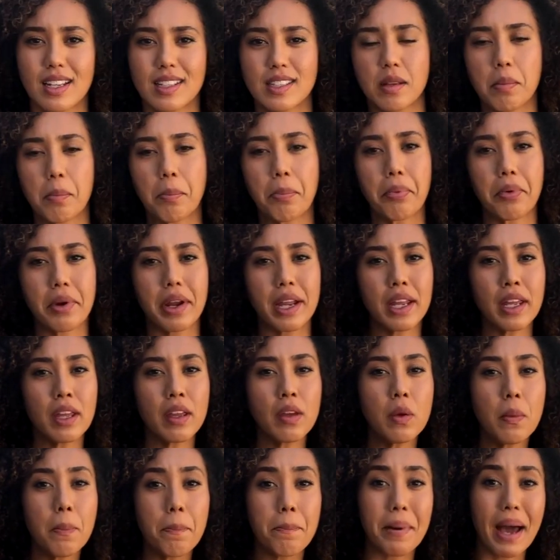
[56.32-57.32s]
to bring
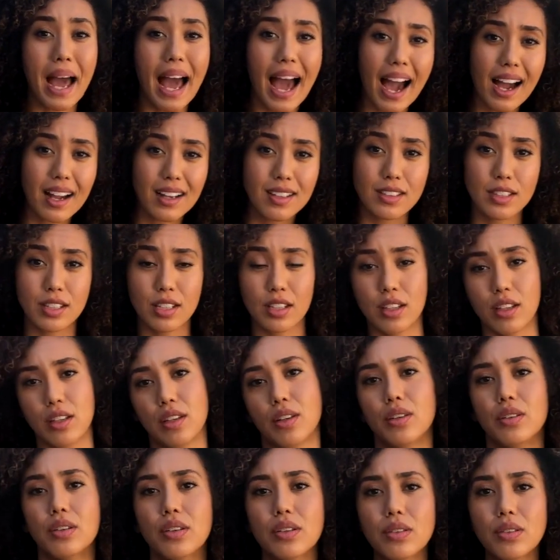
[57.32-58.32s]
you back to
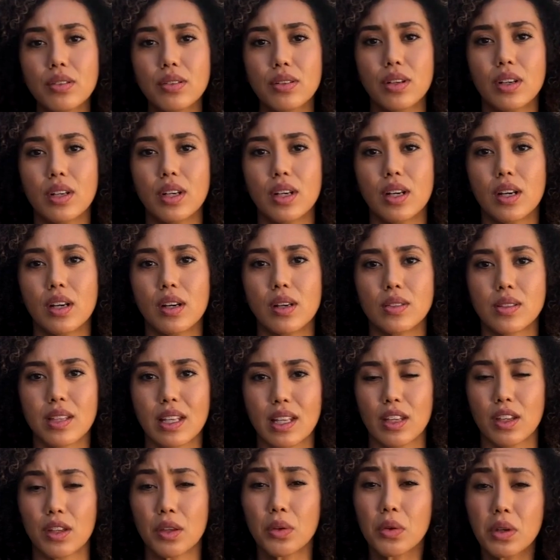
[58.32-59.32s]
you so
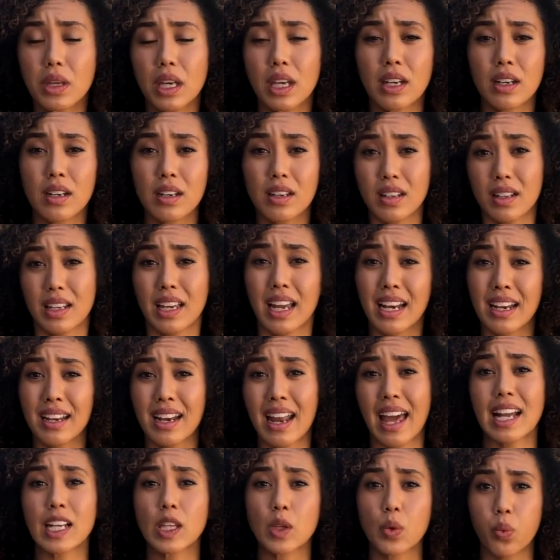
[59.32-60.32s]
that you can
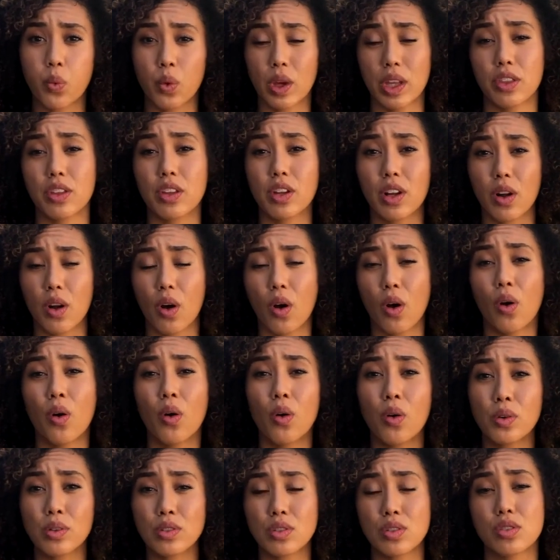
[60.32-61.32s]
connect with your
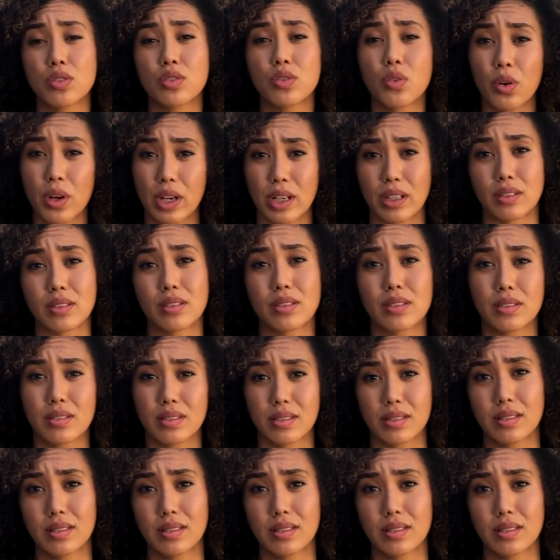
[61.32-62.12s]
own source.